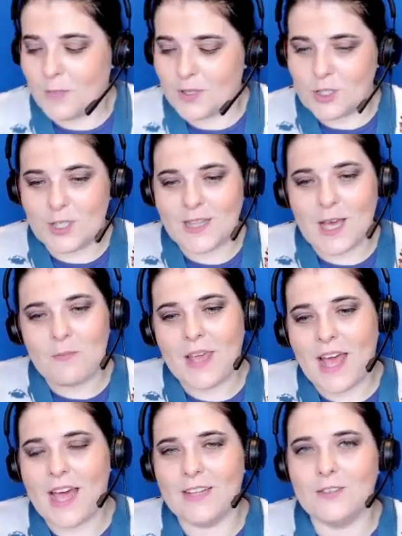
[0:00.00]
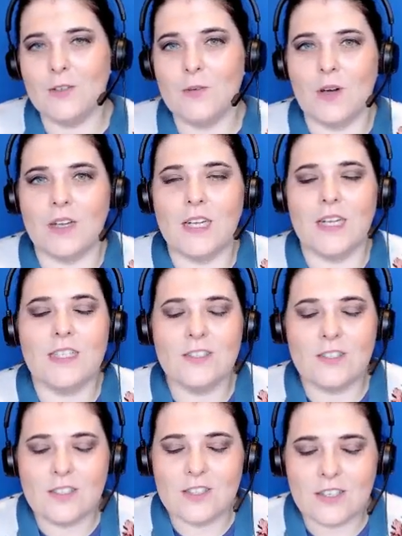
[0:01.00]
but she let me handle one and it's
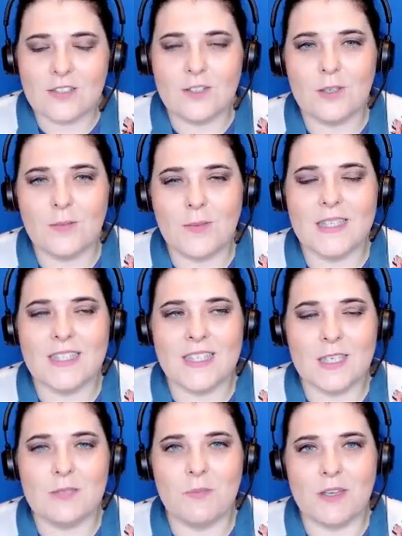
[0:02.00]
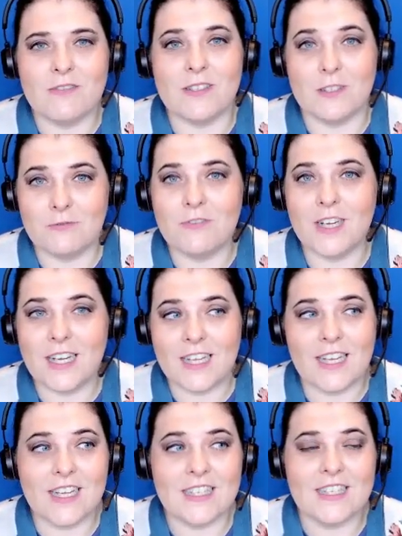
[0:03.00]
such an amazing experience it
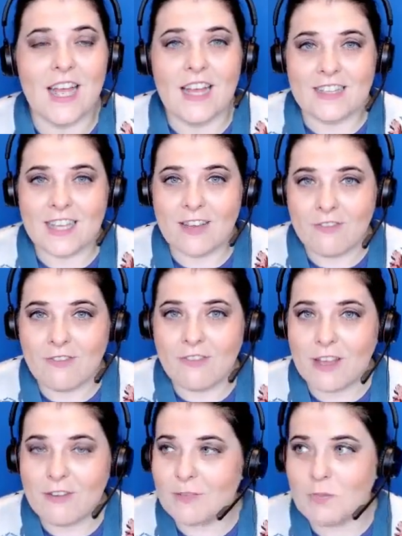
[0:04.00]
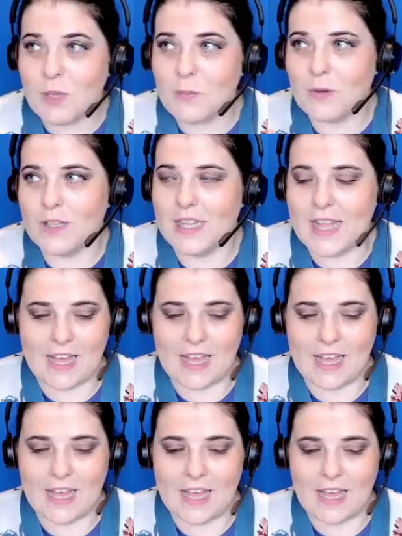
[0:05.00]
really is they are very people are like
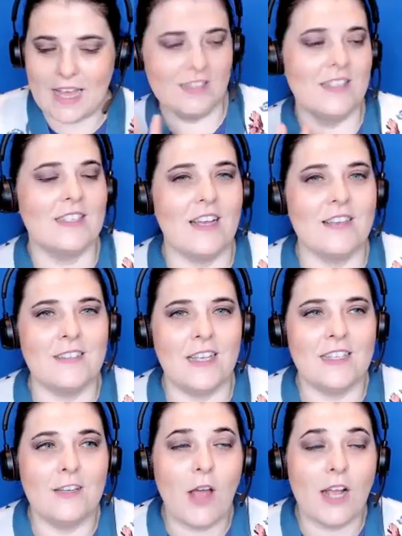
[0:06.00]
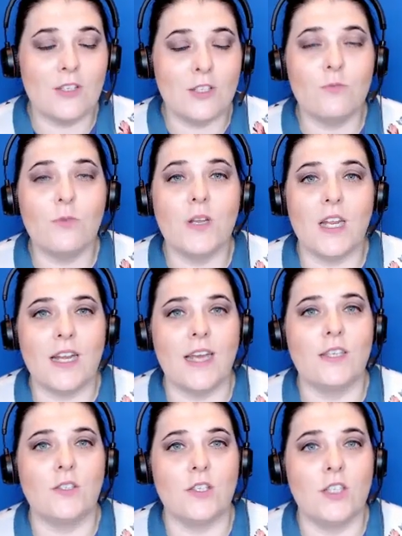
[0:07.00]
oh they're disgusting they're actually really
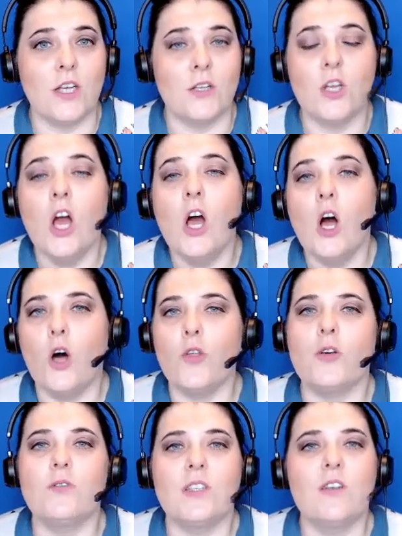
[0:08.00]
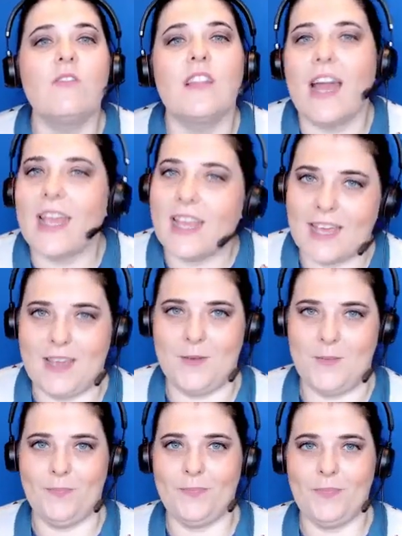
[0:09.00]
nice to touch although they don't like it
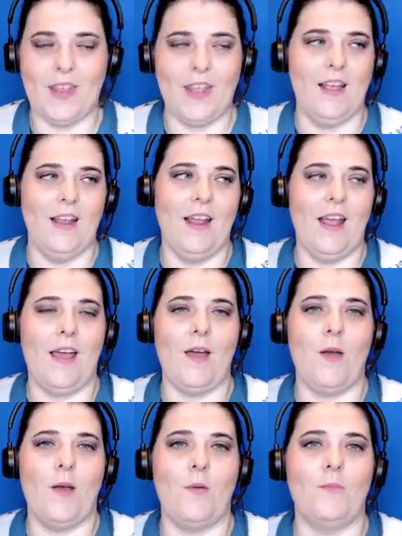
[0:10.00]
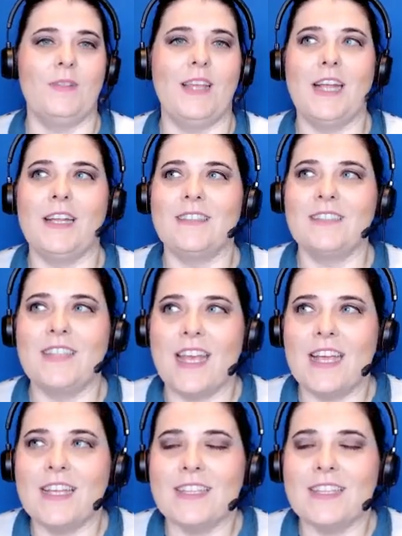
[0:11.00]
um they they